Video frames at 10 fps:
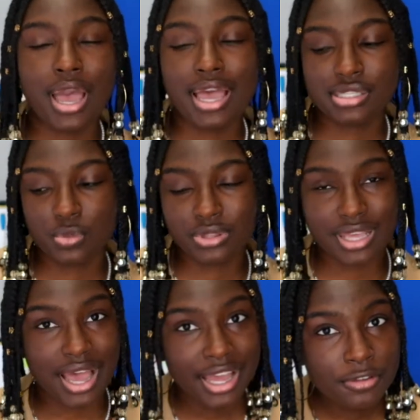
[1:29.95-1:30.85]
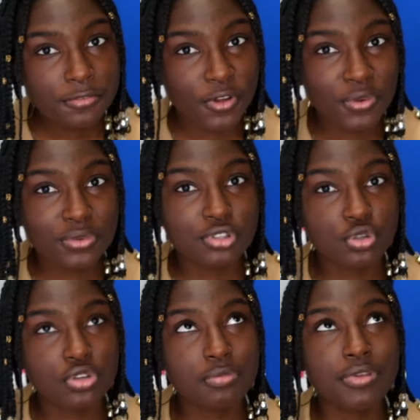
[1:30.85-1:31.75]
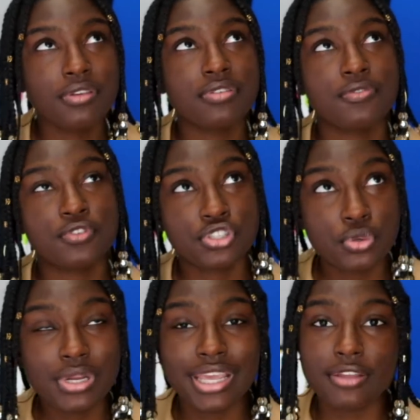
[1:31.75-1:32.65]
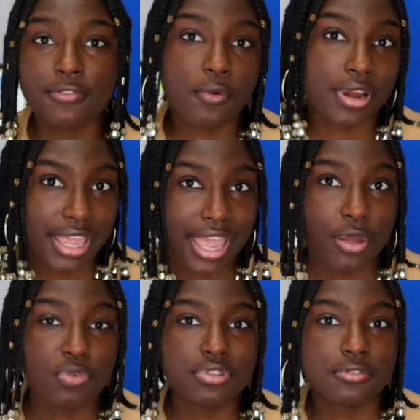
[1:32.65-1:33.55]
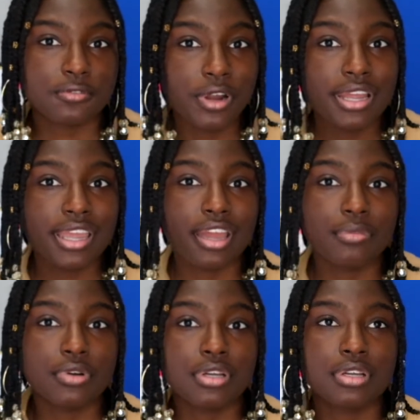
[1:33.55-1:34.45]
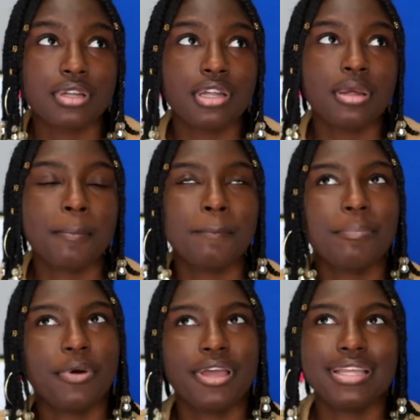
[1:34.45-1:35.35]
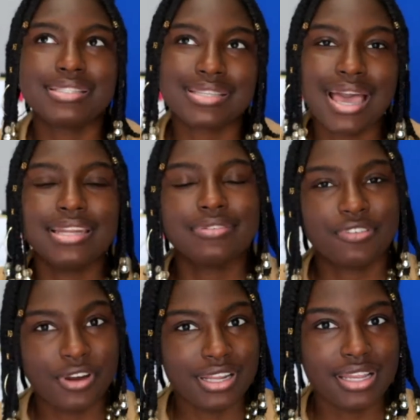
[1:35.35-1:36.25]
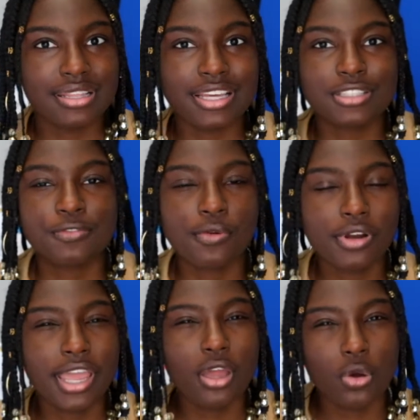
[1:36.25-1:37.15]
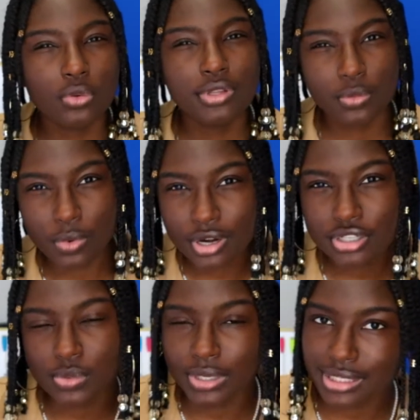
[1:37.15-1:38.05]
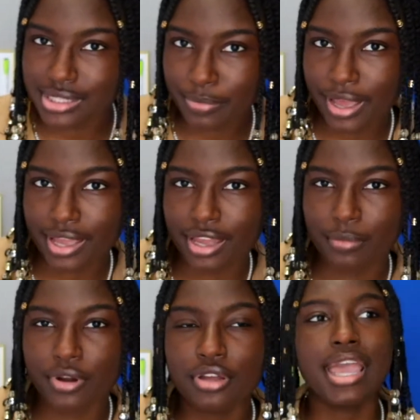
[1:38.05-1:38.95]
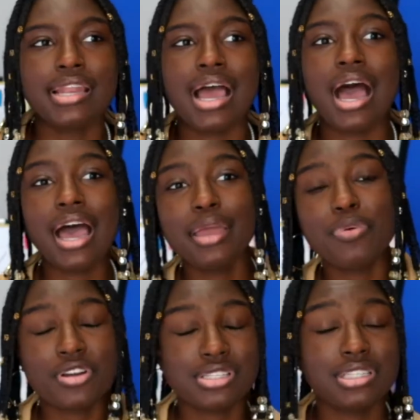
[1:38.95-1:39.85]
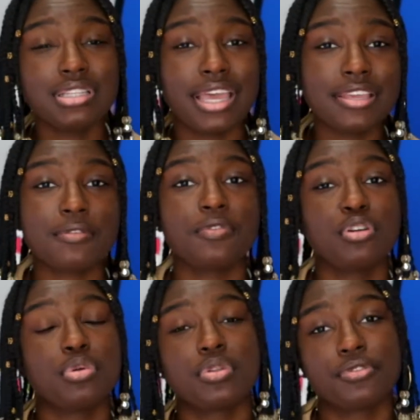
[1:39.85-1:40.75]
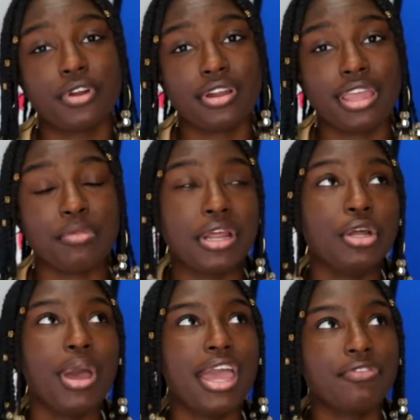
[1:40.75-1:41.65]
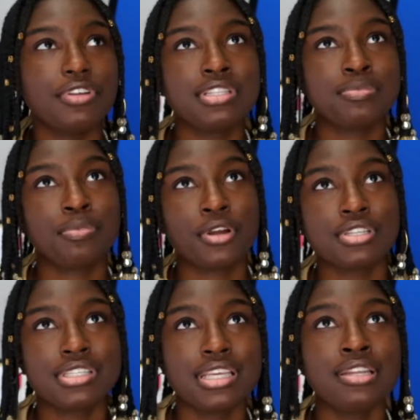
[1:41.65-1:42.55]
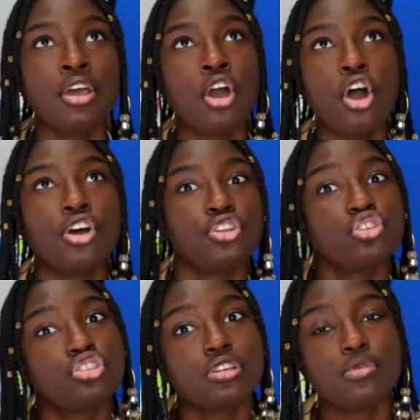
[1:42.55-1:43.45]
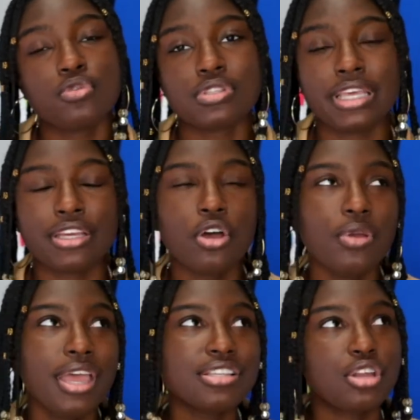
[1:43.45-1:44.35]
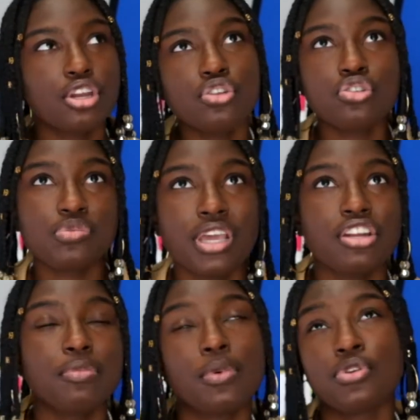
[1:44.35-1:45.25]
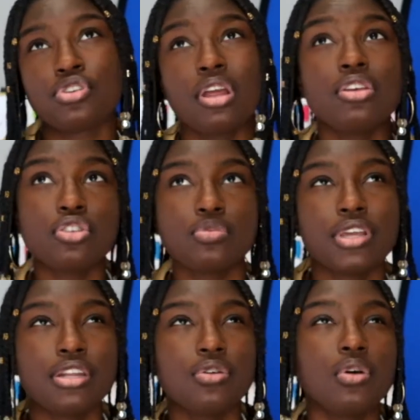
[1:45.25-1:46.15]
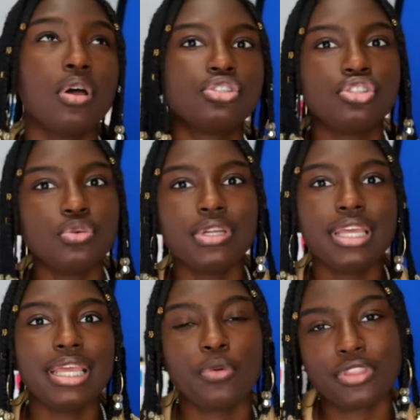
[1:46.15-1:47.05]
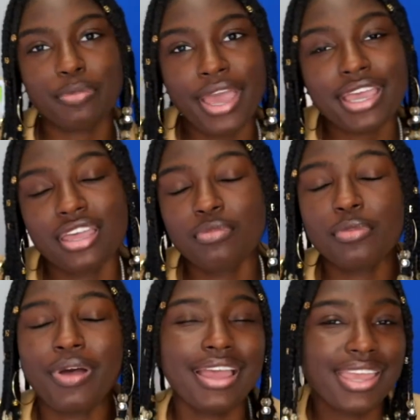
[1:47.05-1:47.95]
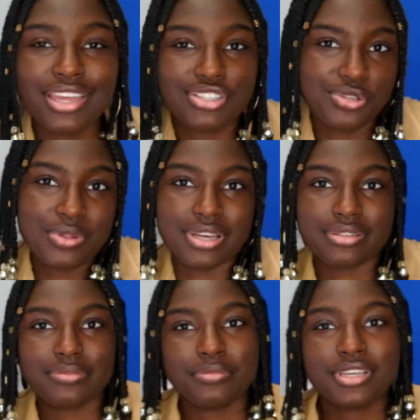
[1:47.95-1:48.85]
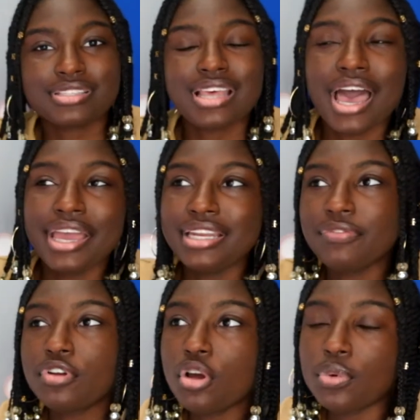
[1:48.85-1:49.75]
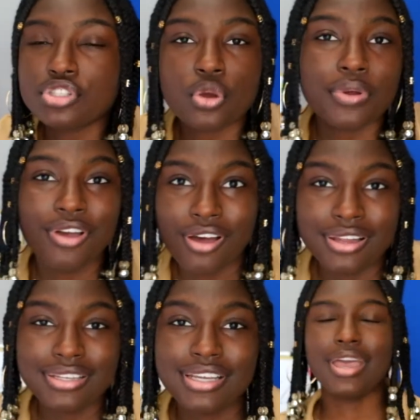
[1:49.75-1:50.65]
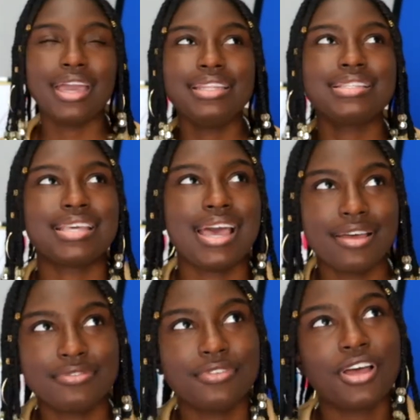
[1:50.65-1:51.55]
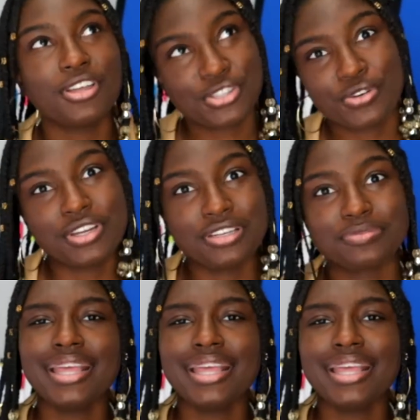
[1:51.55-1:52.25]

As with the iPhone, you could be shooting in 4K with the front camera, but it's kind of grainy. Like, the 4K only works when it's the back camera. And I personally like filming with the front camera. I know every person on YouTube who's like, oh yeah, start a YouTube channel, but when you start a YouTube channel, shoot it with the back camera, but I can't do that because I never know what's going on. I need to have a screen.